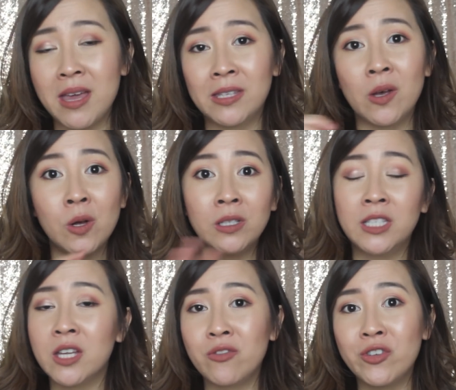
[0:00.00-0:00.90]
It's all
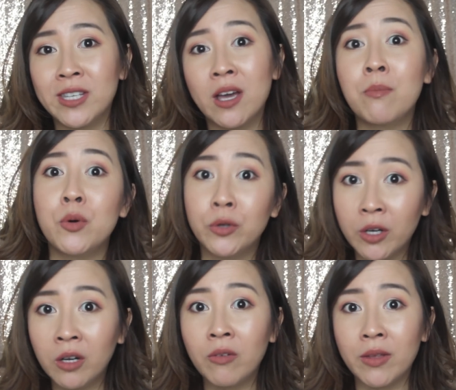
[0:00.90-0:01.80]
done using a
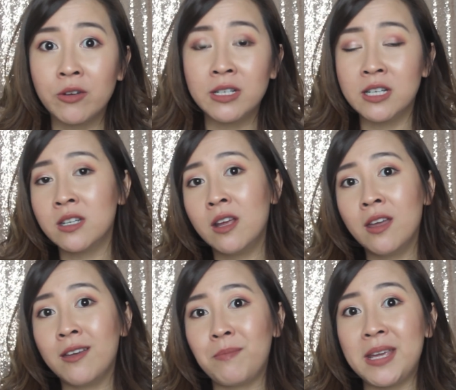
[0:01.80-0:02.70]
motor rather than
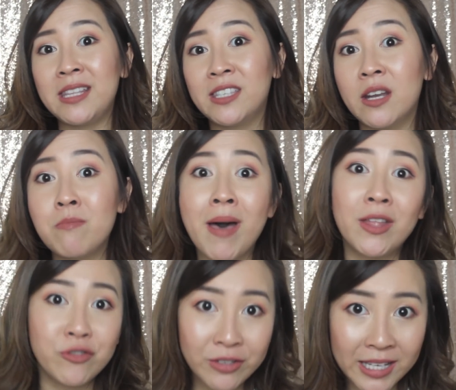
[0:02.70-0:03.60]
being done
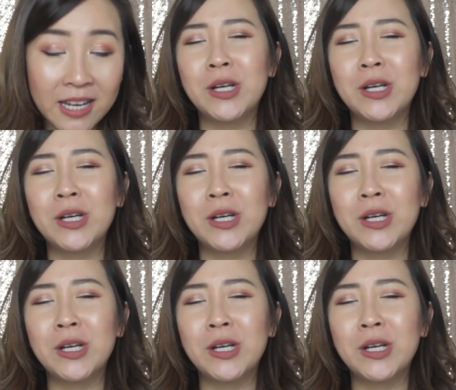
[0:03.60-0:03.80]
manually.